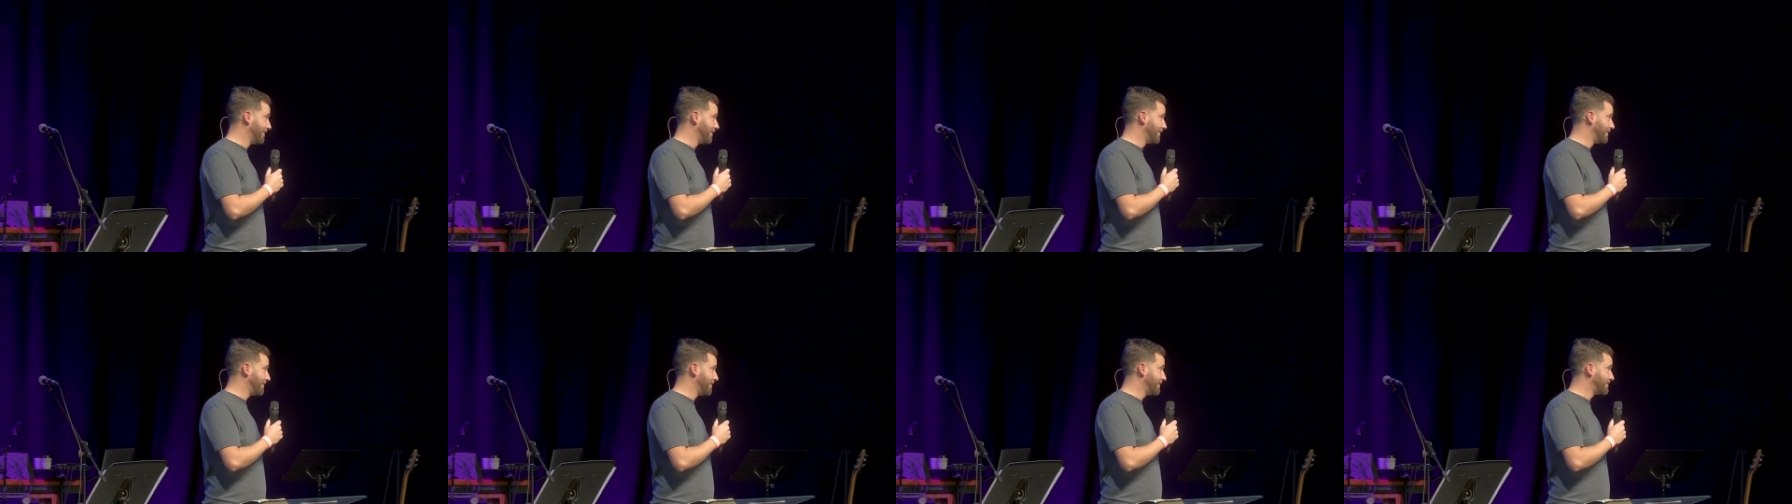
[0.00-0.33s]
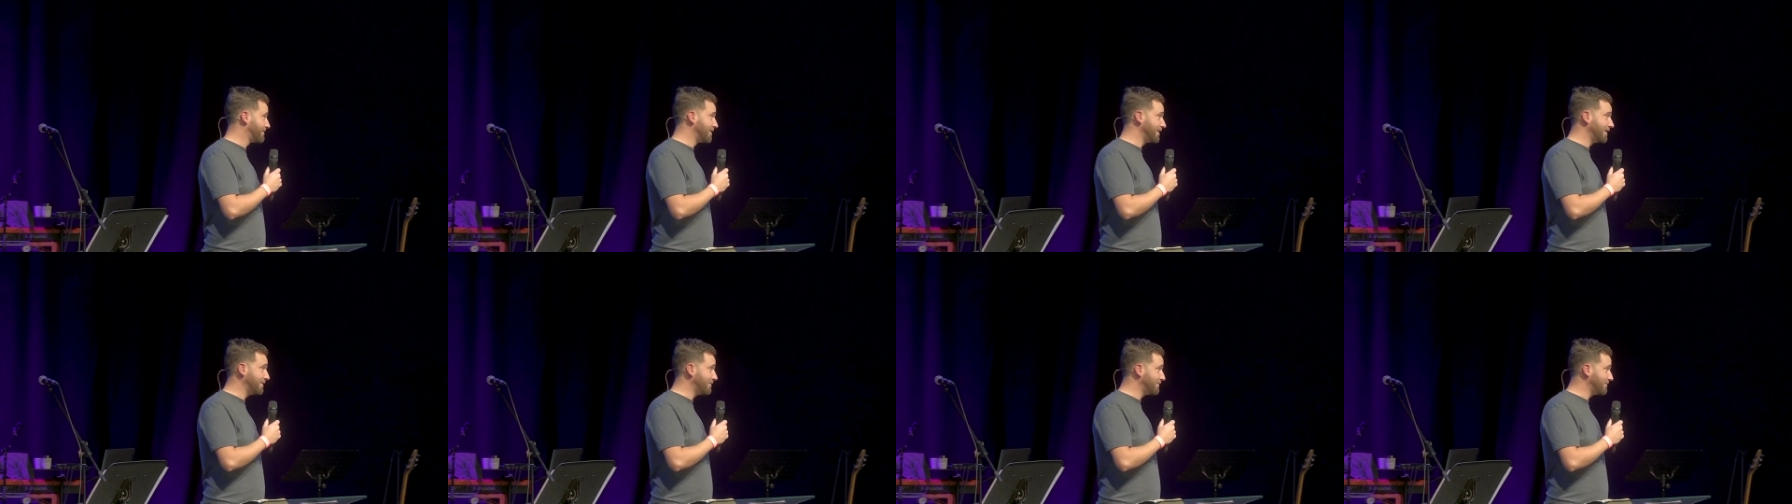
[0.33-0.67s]
You
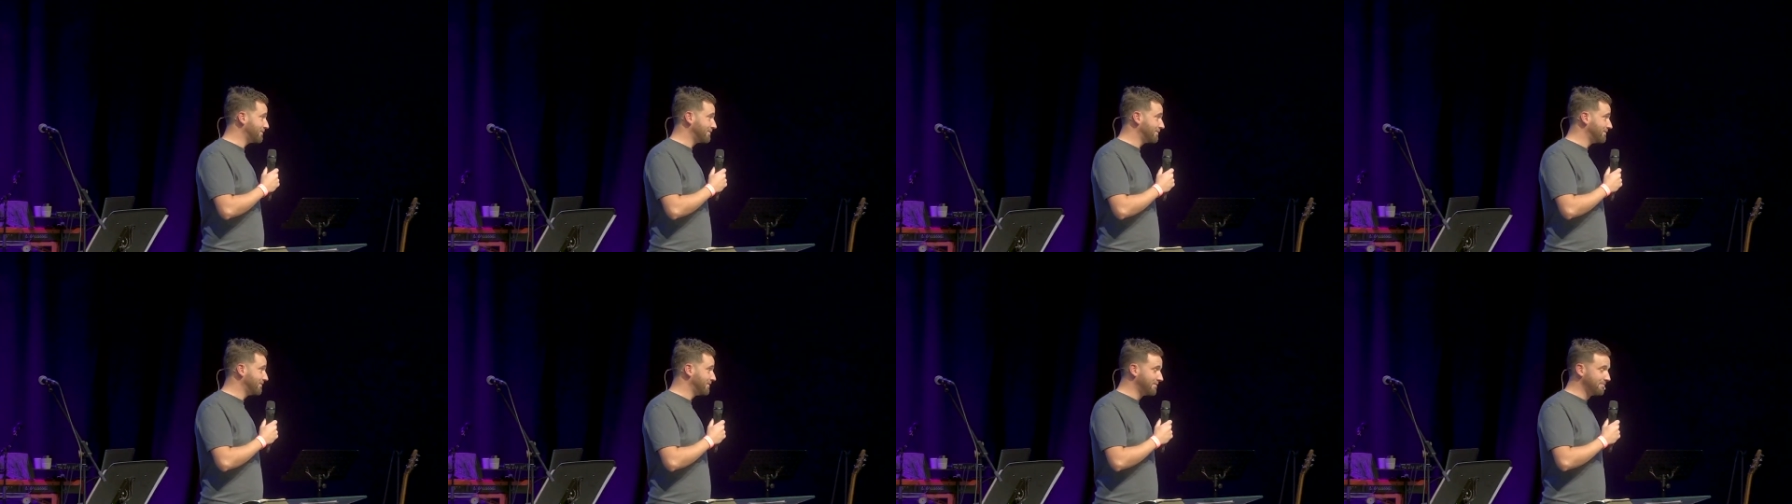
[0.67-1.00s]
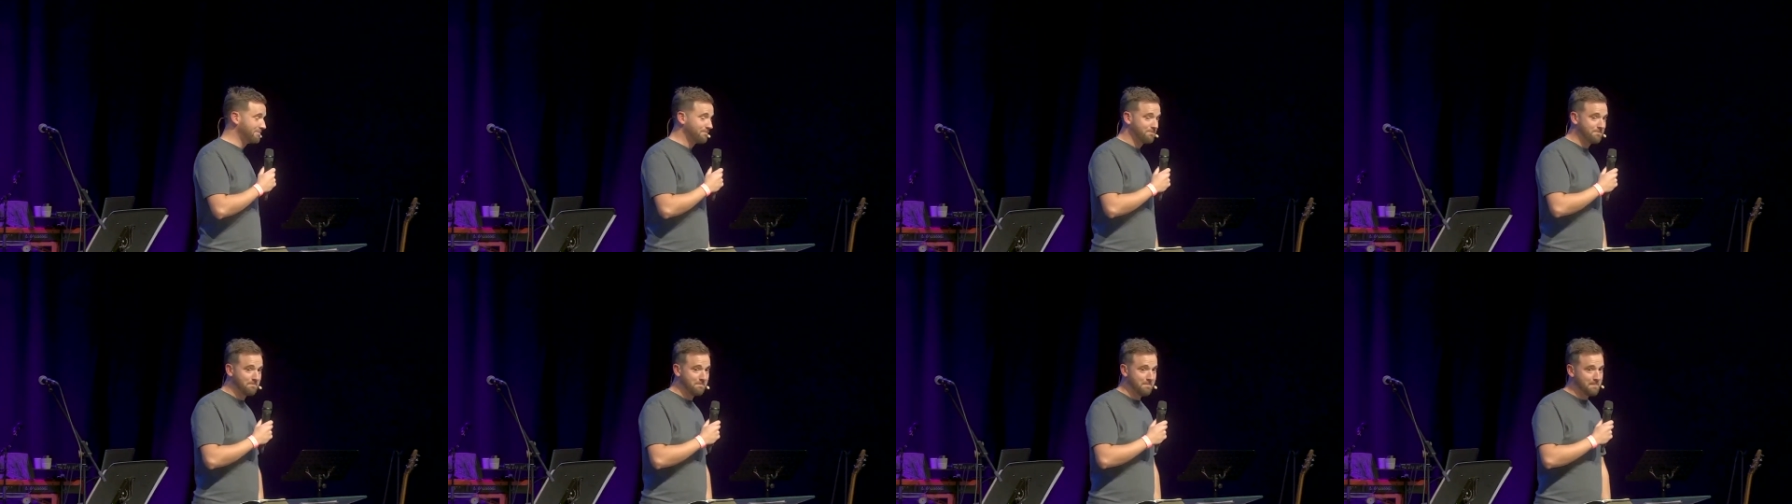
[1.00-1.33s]
see,
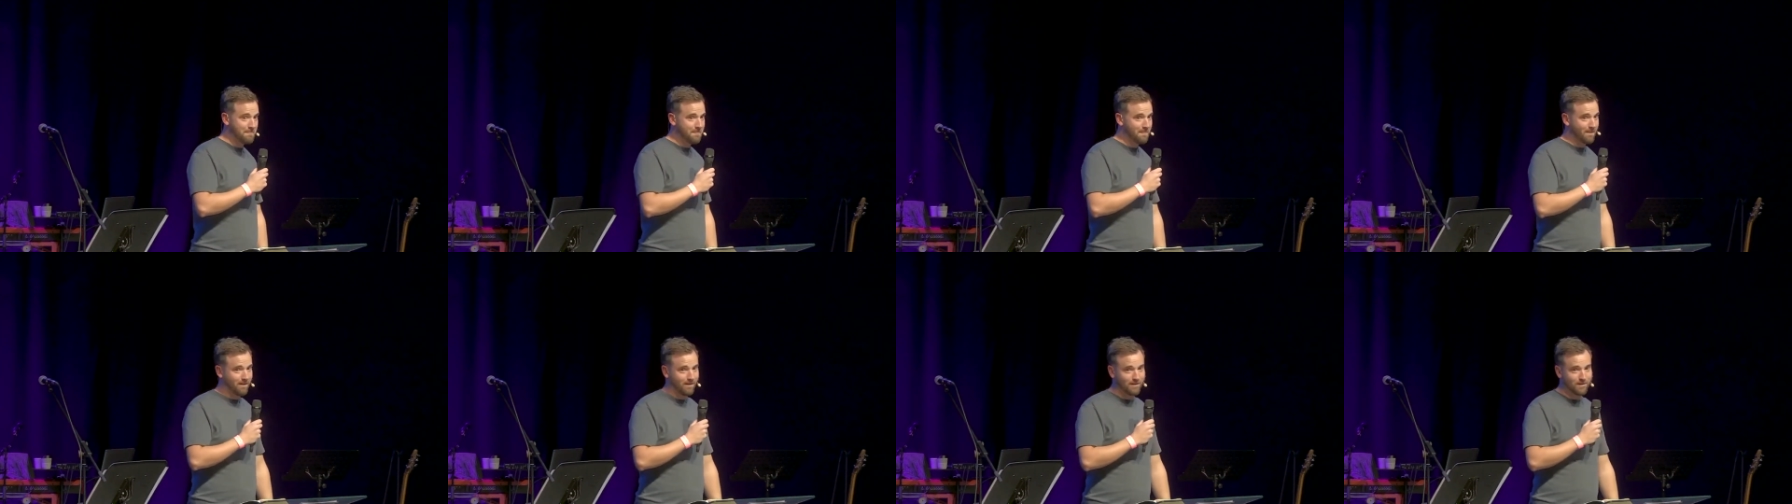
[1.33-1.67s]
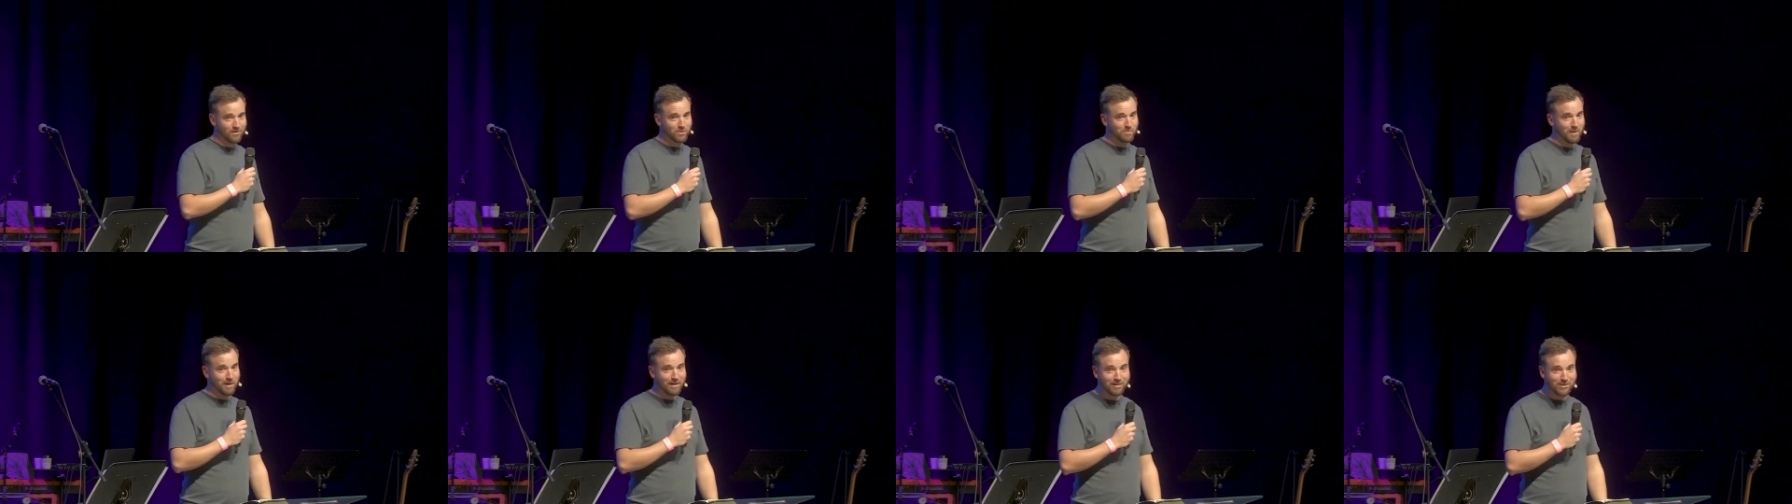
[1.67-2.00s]

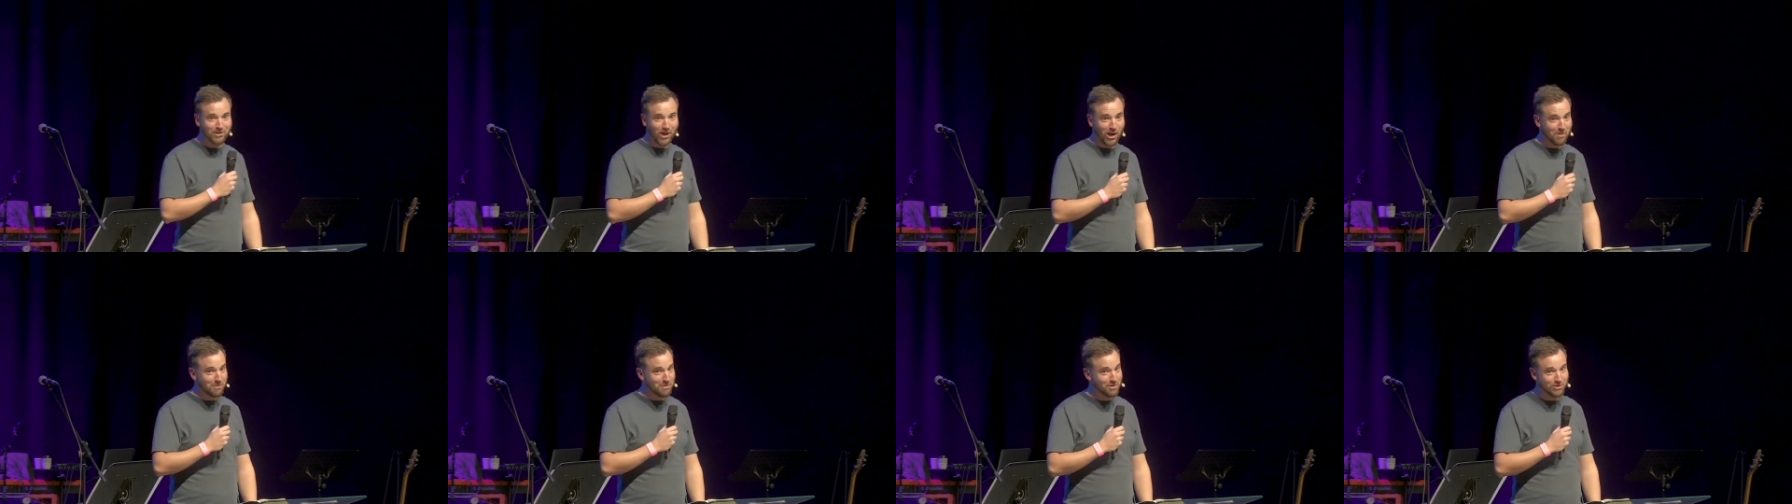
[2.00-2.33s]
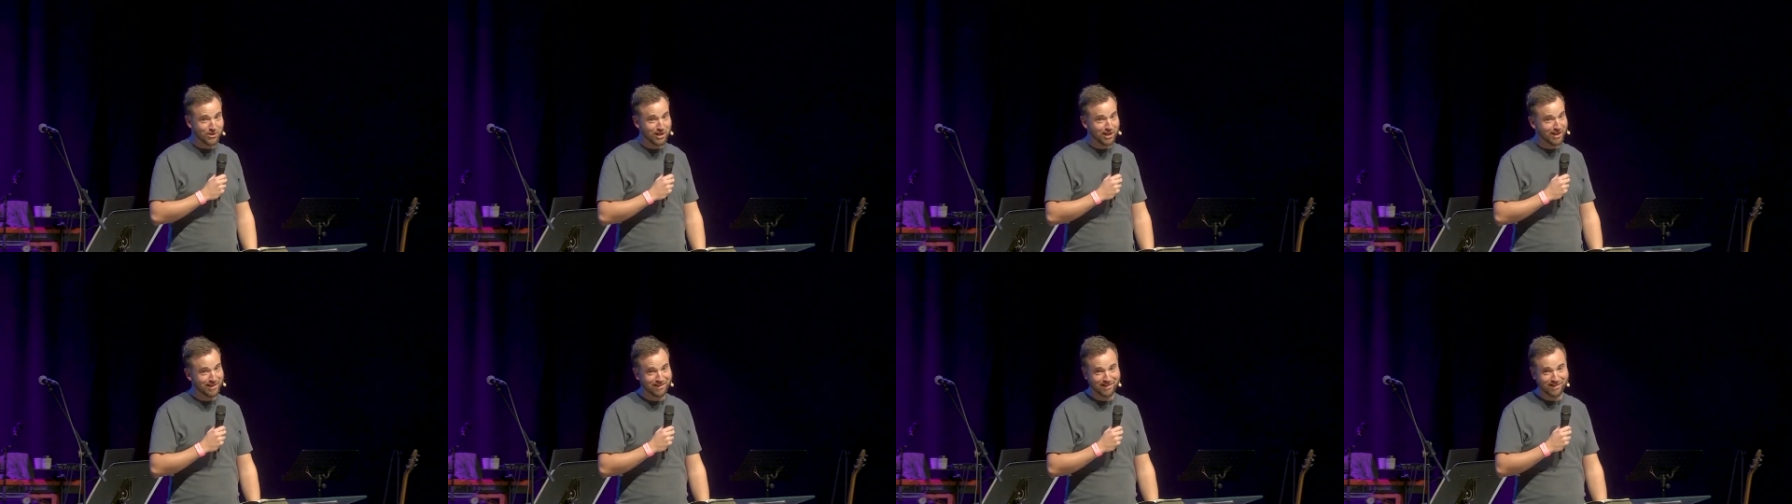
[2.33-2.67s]
spending time with
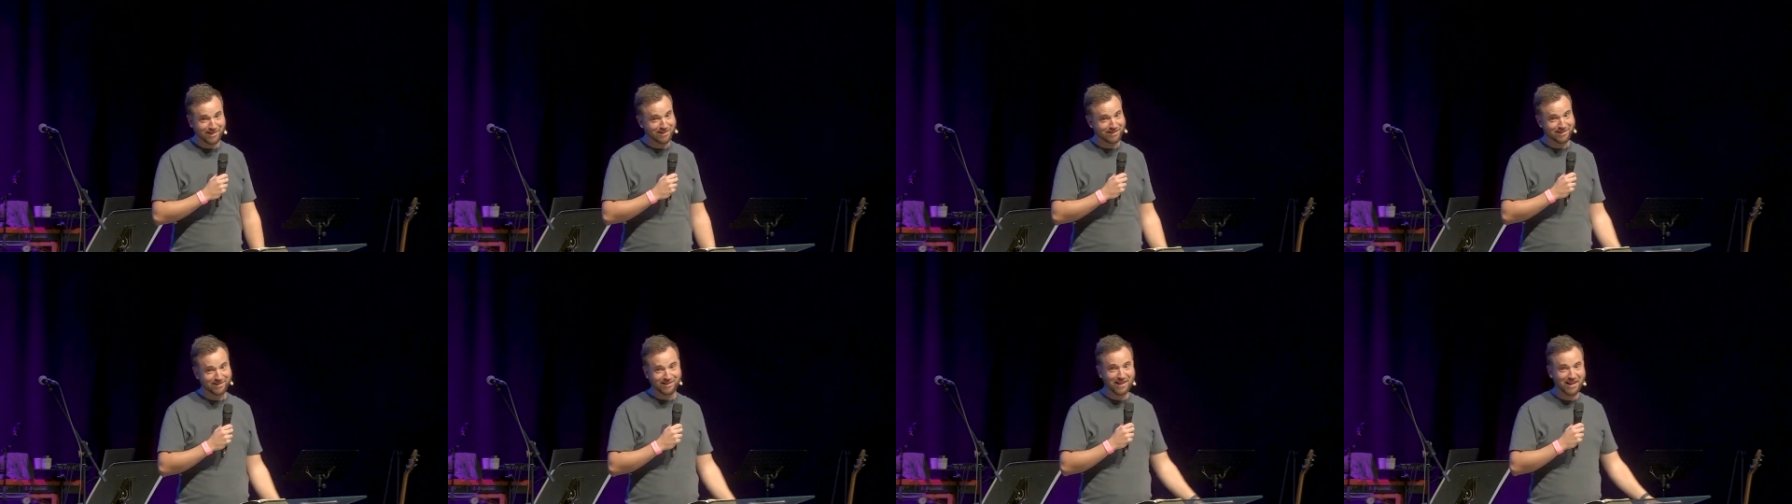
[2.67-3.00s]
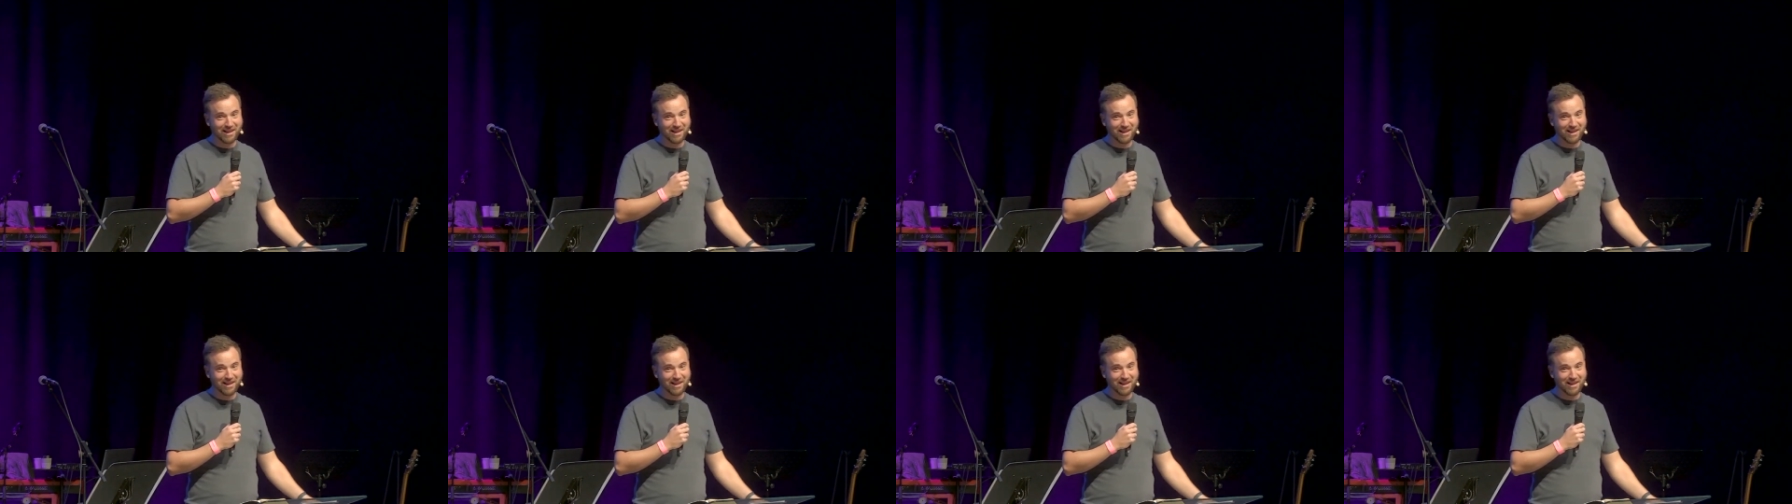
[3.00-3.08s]
Jesus